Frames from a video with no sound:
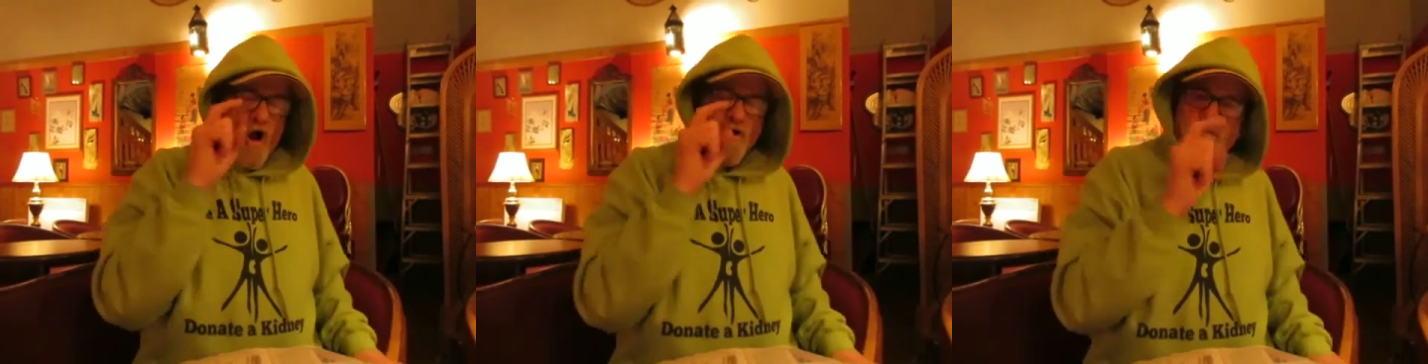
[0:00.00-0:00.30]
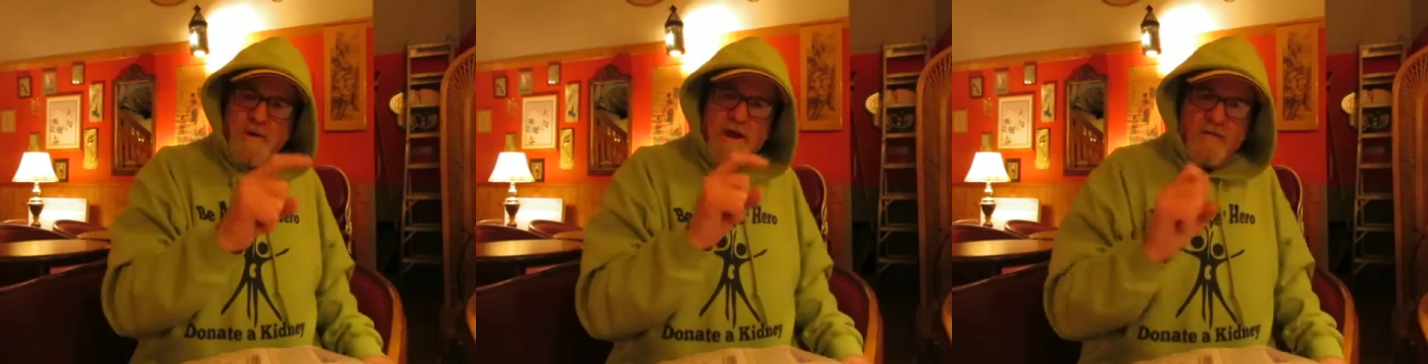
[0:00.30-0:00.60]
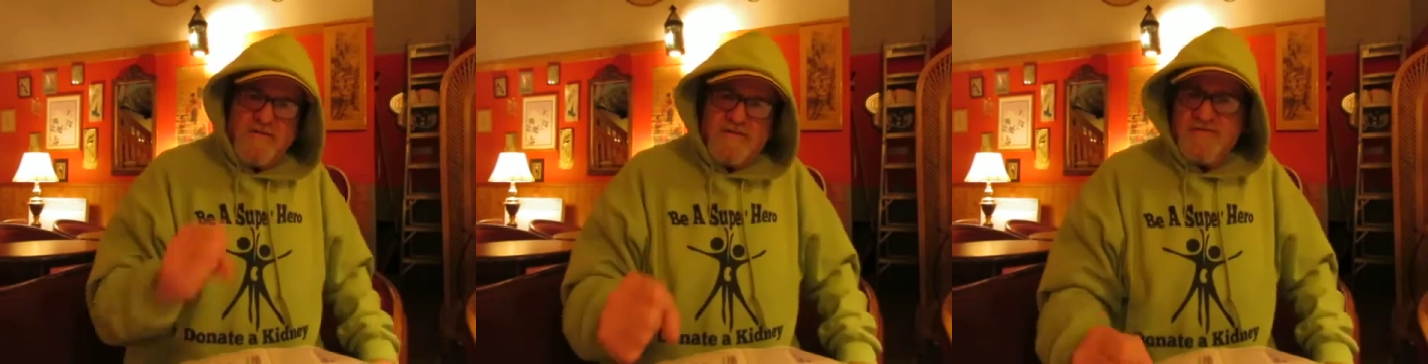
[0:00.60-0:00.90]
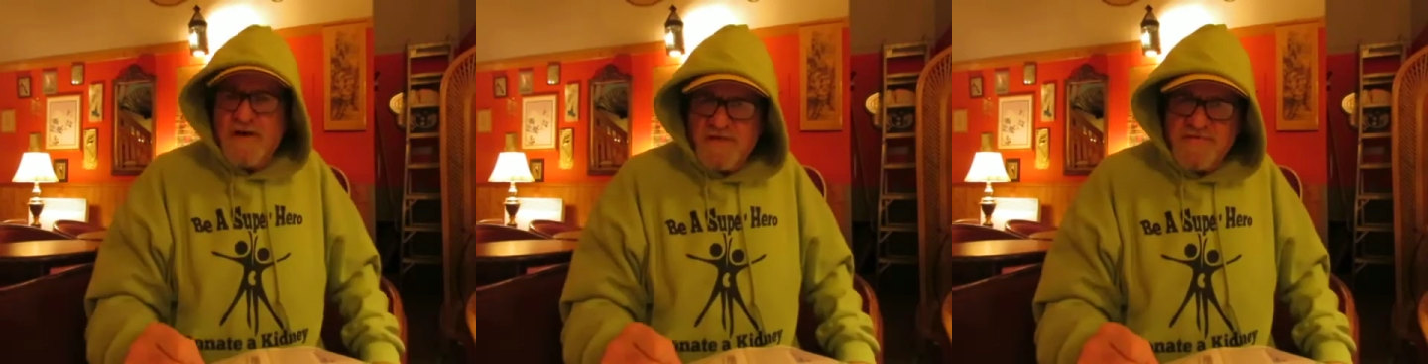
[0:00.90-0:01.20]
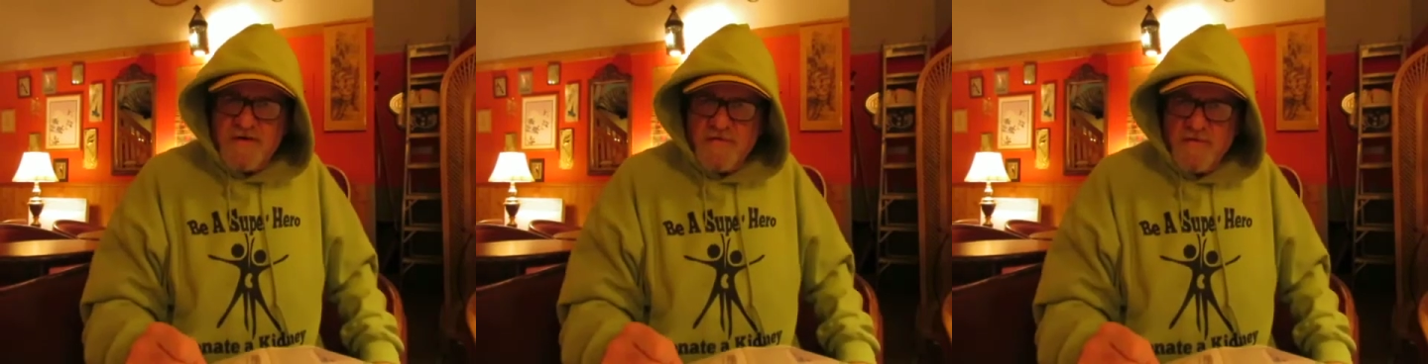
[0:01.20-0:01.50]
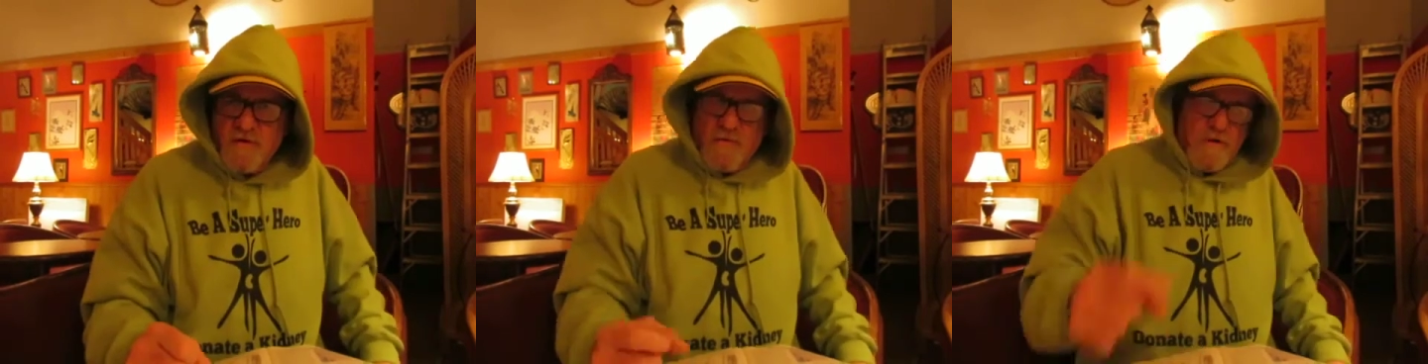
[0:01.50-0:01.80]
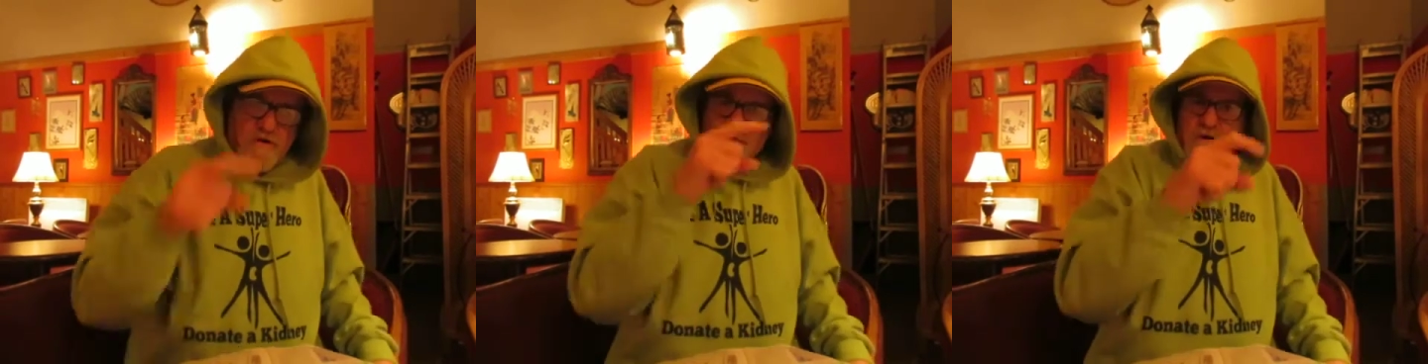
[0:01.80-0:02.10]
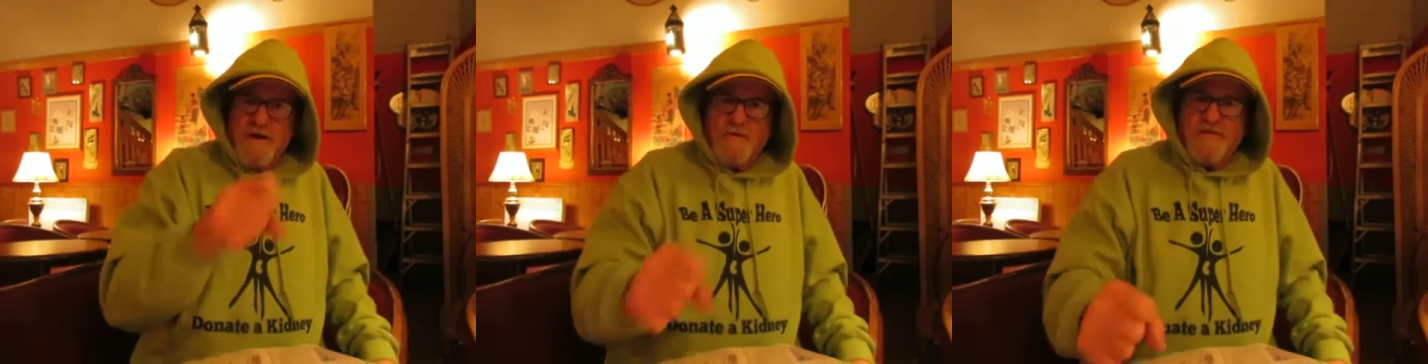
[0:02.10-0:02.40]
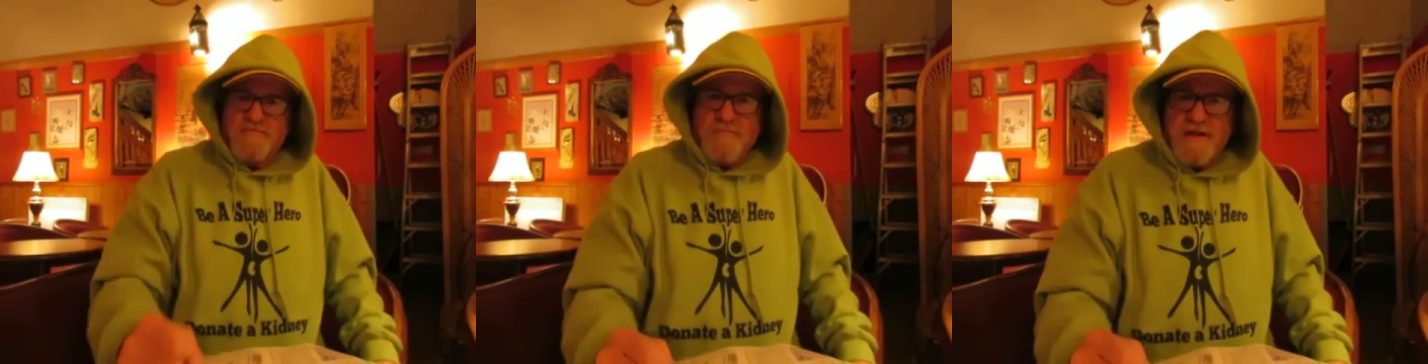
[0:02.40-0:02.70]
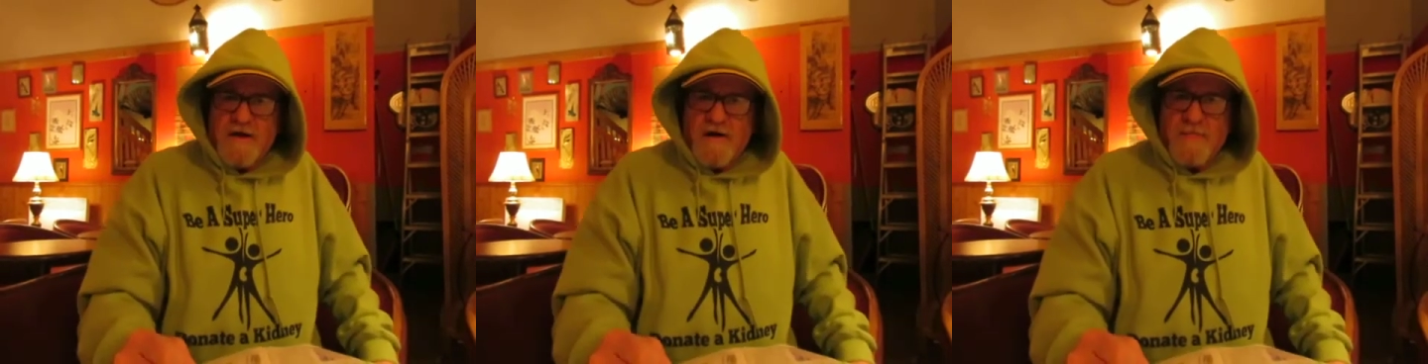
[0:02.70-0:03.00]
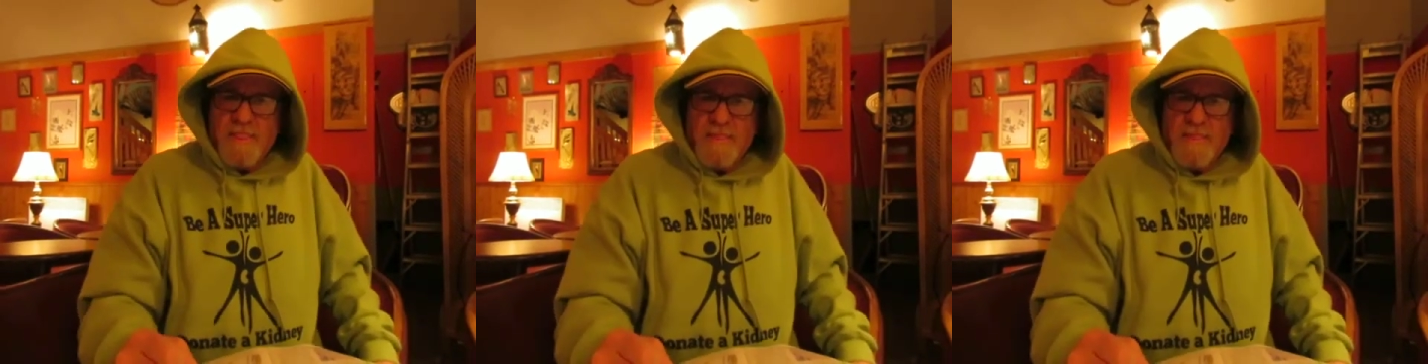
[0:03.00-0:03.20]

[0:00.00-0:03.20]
Are you here as a citizen or are you here as media?